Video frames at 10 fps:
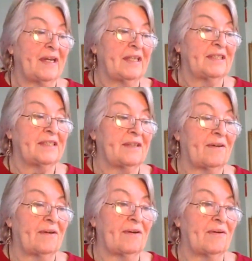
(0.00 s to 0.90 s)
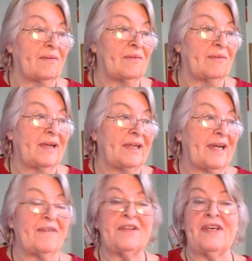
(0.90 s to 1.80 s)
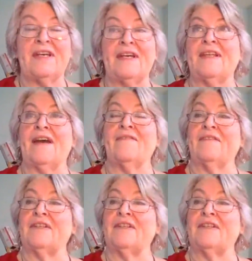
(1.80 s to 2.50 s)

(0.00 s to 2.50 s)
So everything in